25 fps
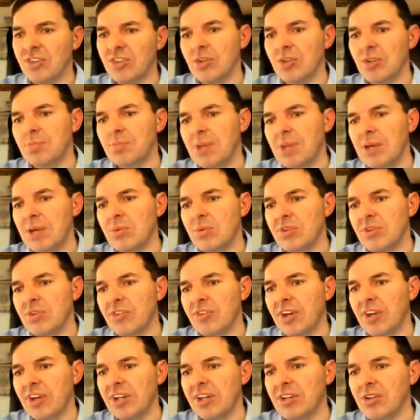You can pay with
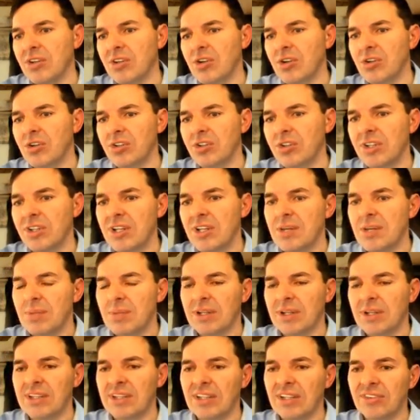credit card,
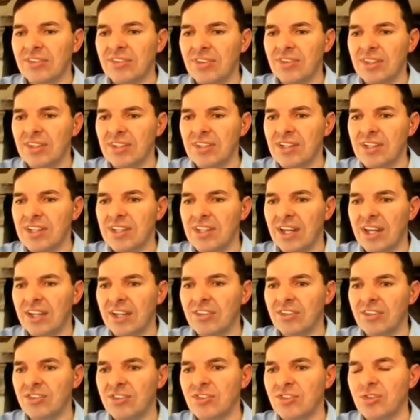but it takes 30
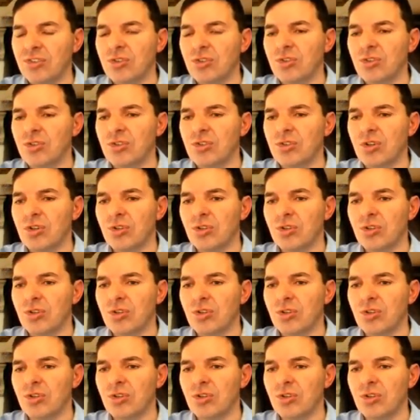days to